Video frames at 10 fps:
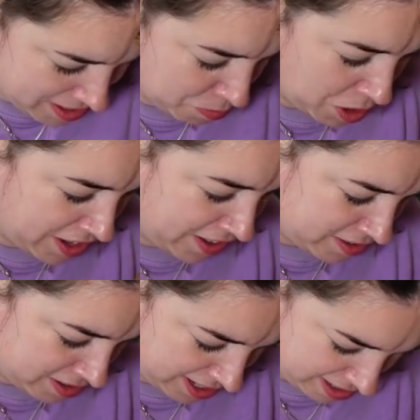it didn't work though,
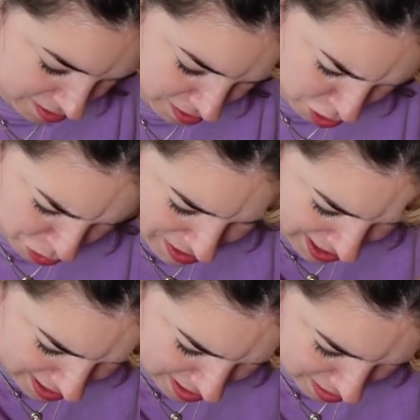did it? Oh, it
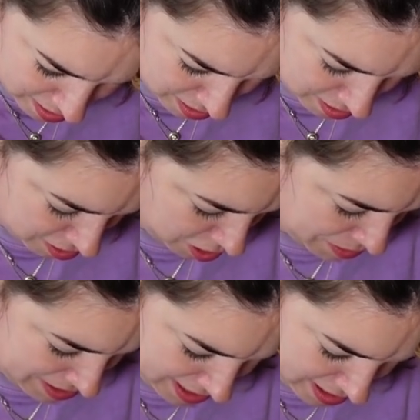did. Oh,
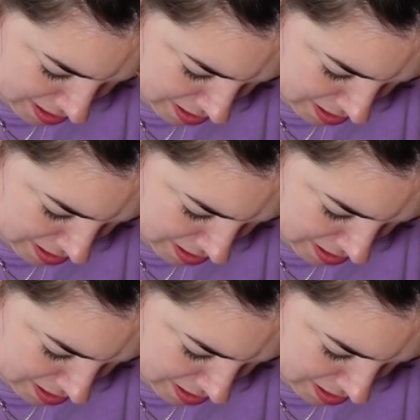it did.